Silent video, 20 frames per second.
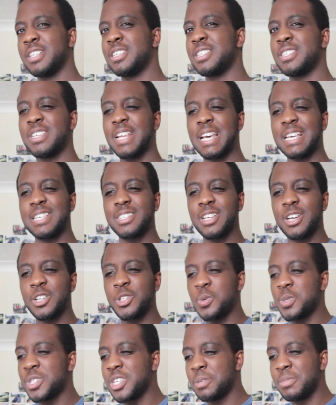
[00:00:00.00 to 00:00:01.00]
Just like
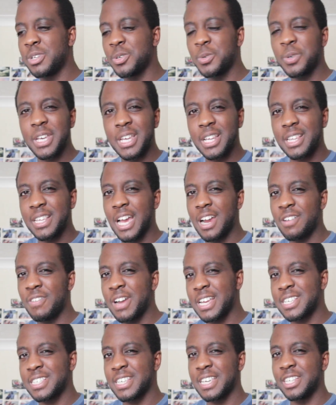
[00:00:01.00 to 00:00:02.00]
start doing some little
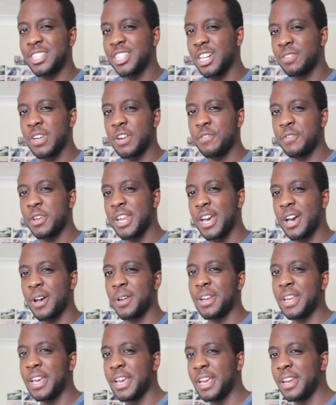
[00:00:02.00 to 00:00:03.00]
indirects at each other every
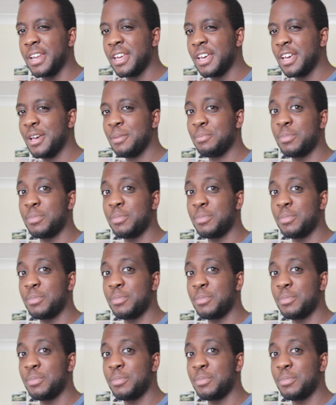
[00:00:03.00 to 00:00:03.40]
now and then.